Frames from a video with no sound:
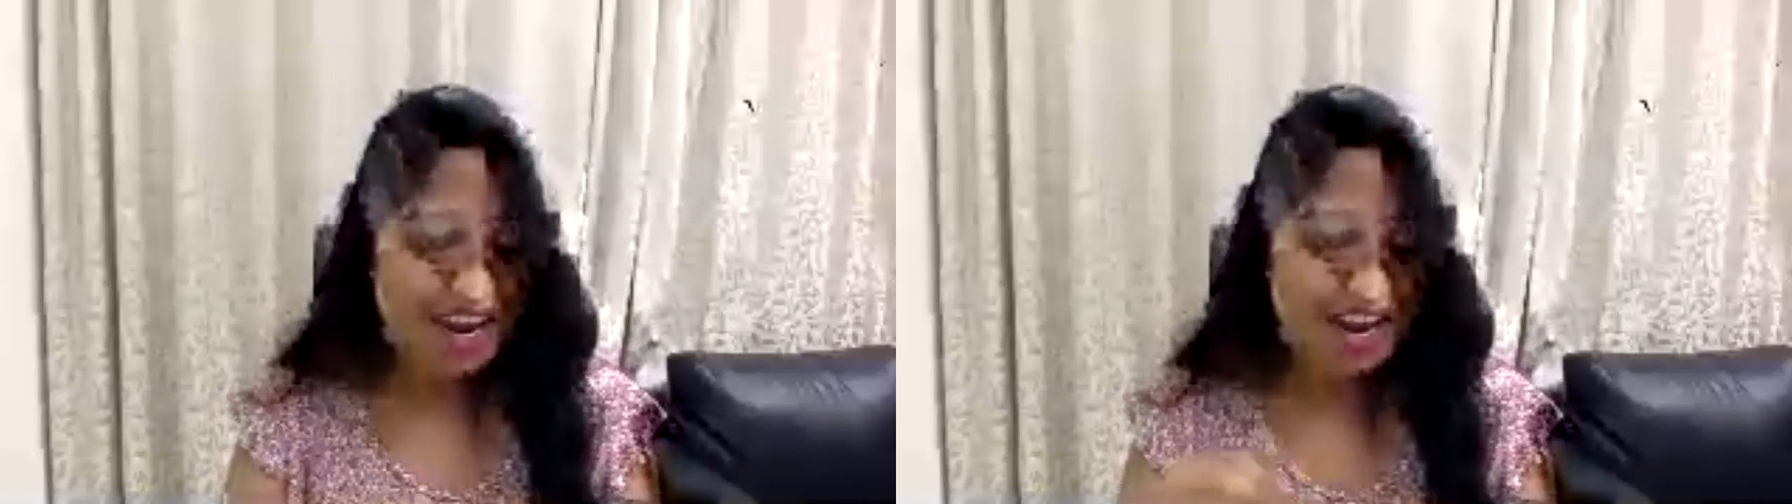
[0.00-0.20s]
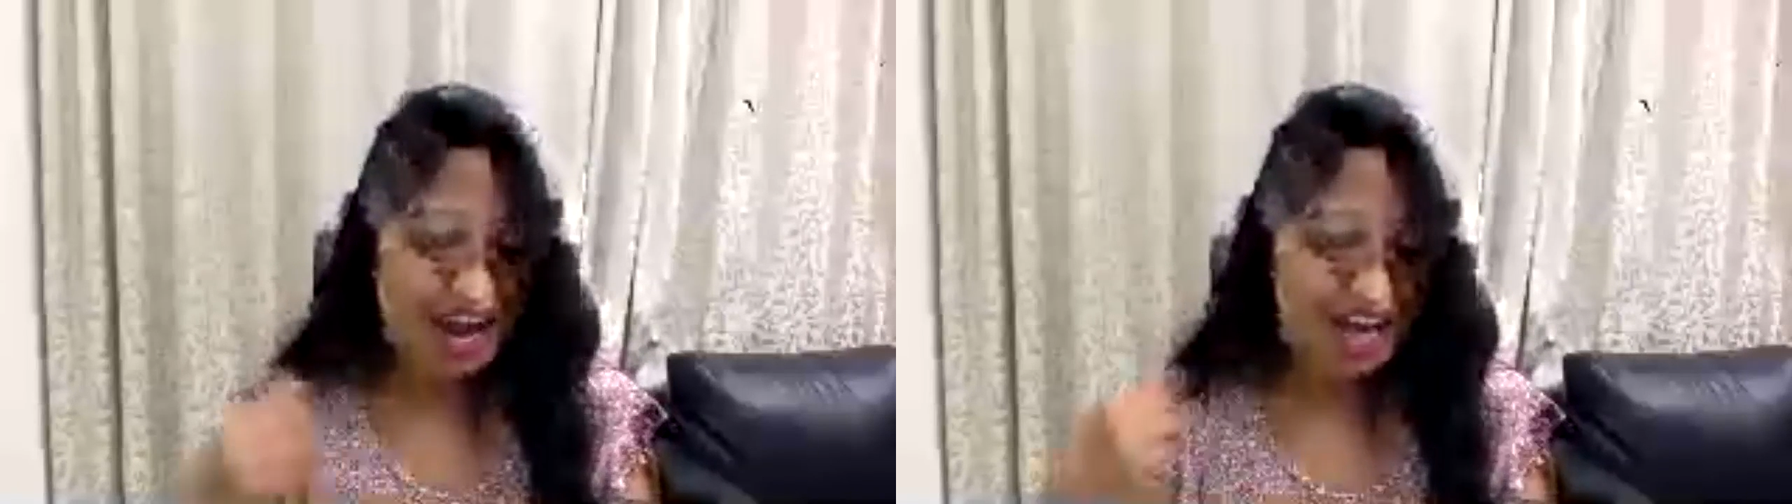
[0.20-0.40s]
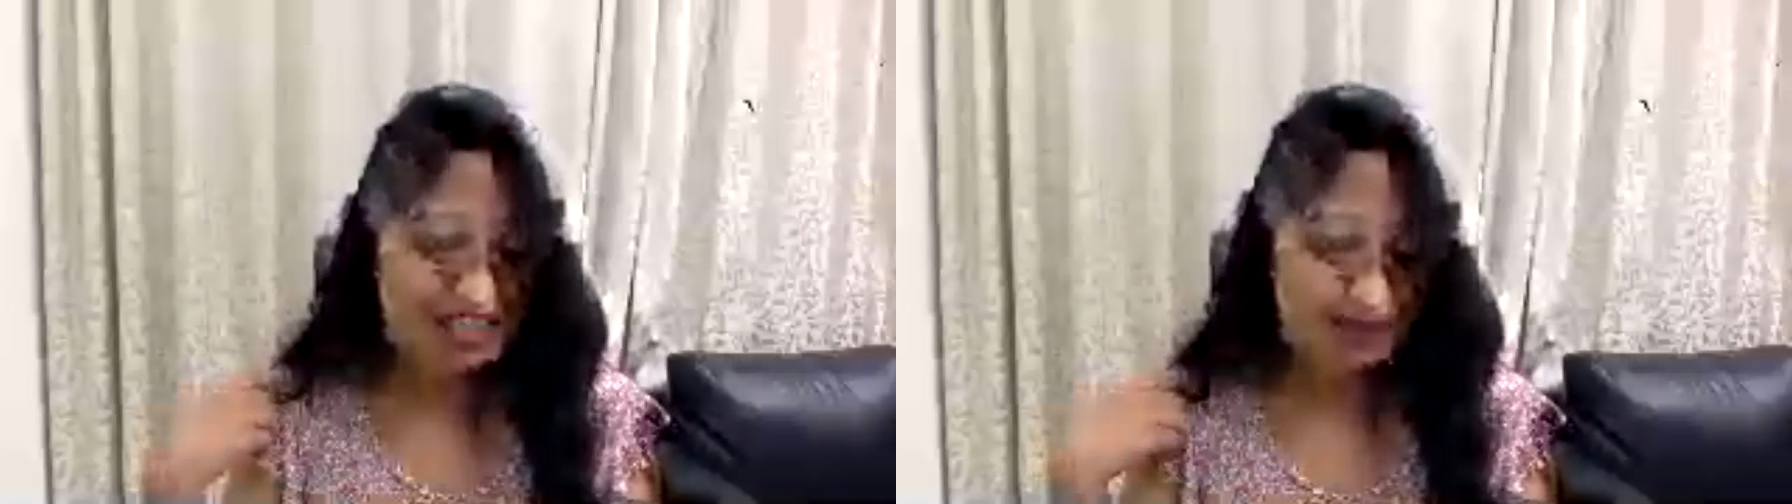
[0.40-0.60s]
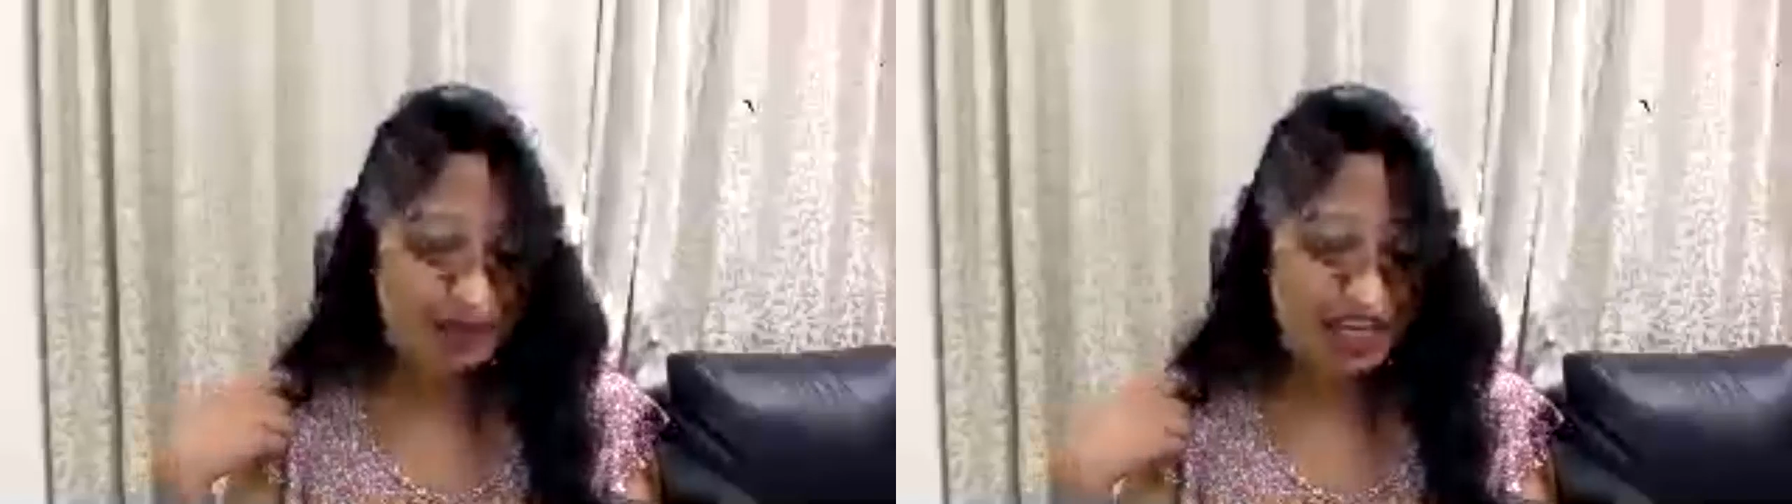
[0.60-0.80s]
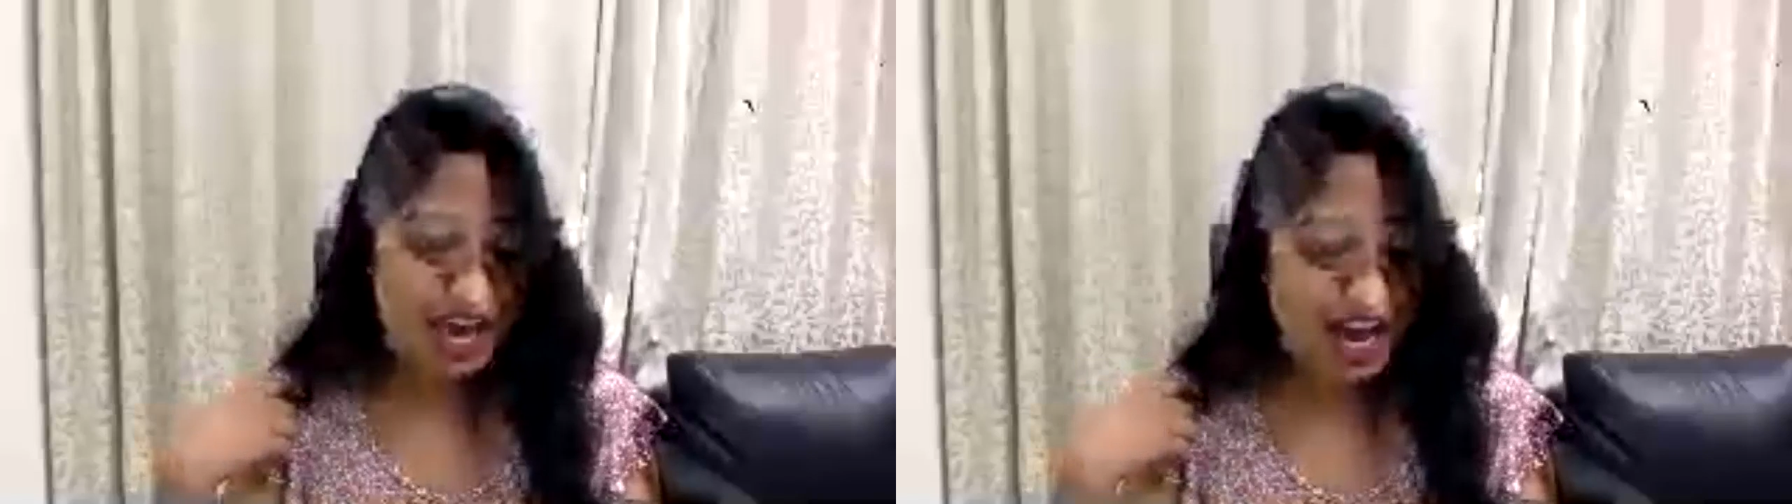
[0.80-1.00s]
Meryl
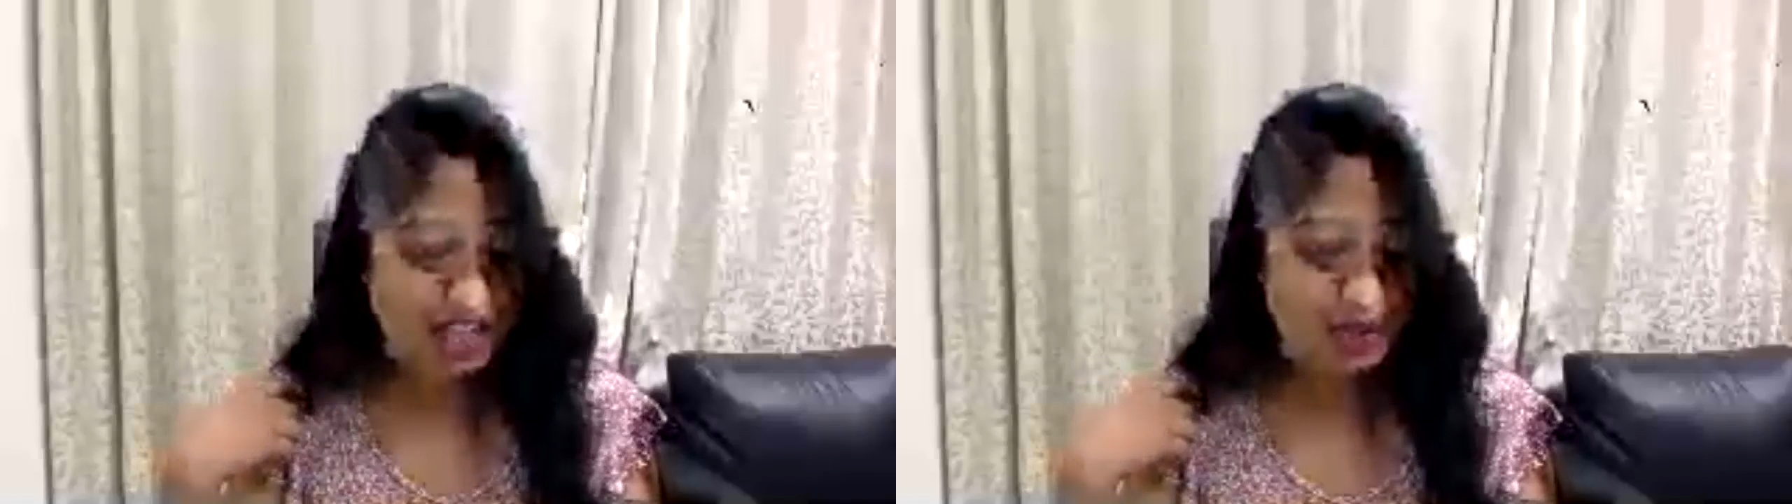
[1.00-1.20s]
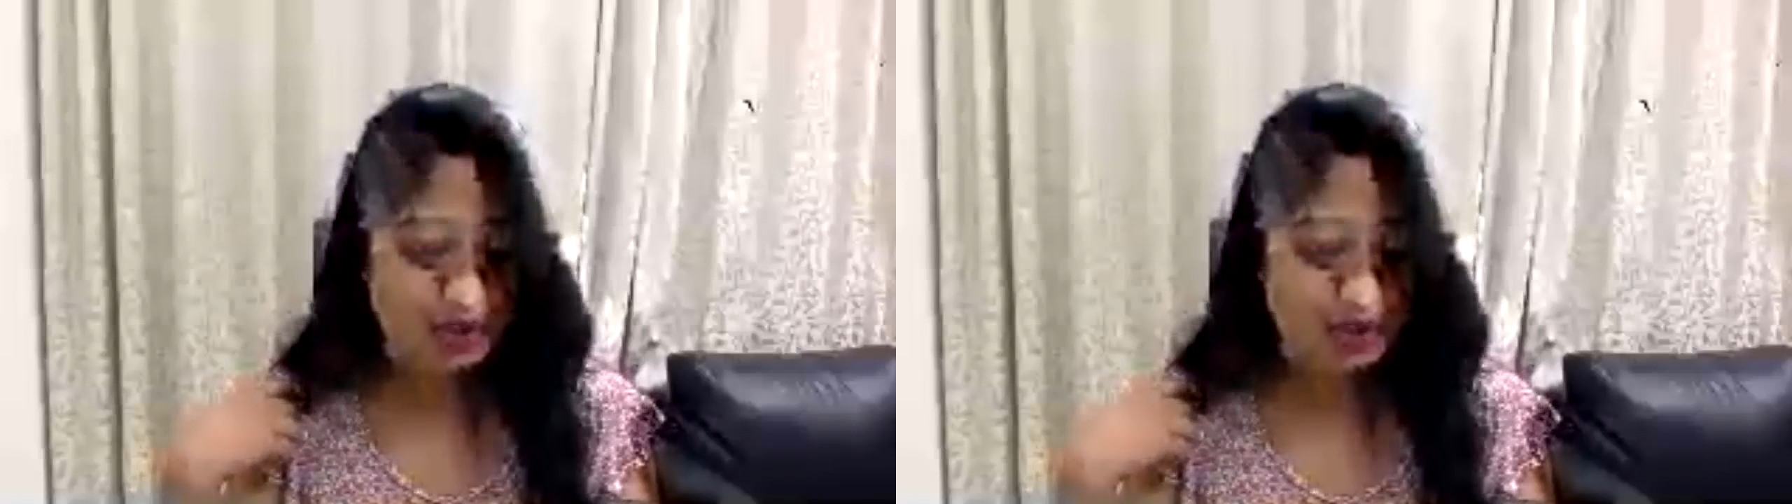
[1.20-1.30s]
asks me,